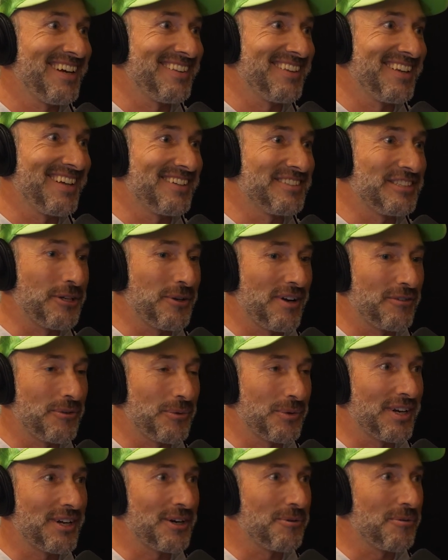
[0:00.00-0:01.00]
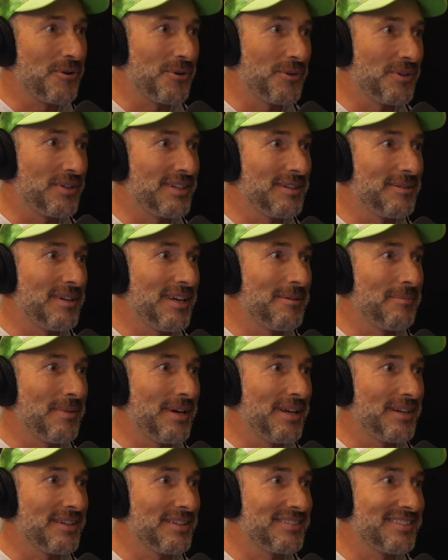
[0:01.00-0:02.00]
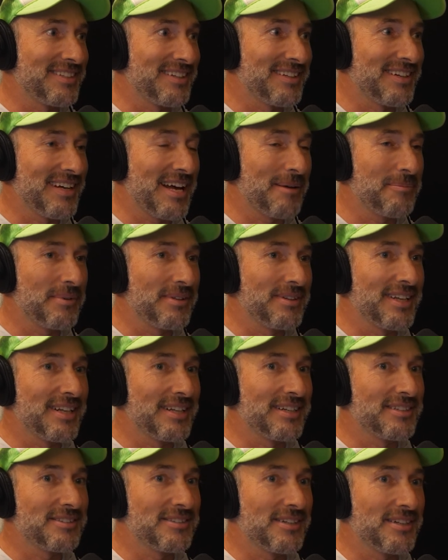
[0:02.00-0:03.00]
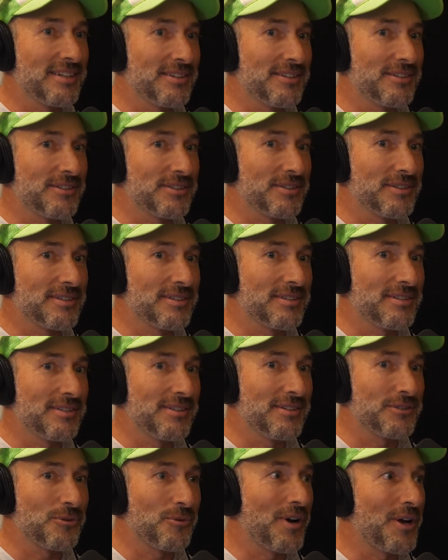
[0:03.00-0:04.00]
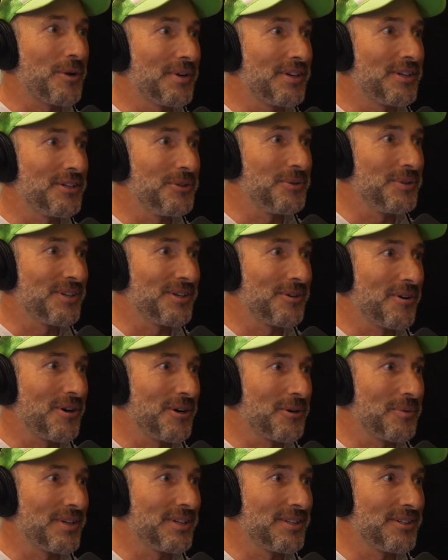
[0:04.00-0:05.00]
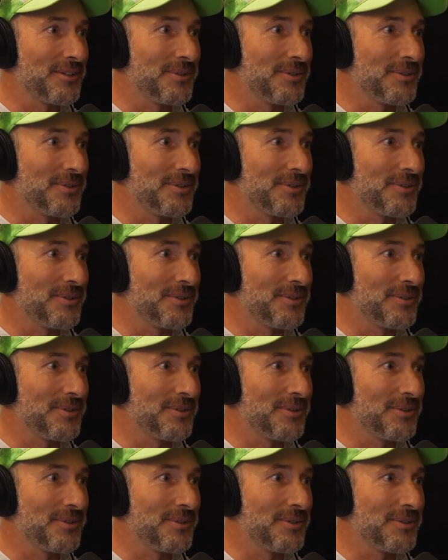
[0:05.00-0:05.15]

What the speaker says: and then everyone kind of wrote it and made it happen. That it's there's a right way to do it and a wrong way to do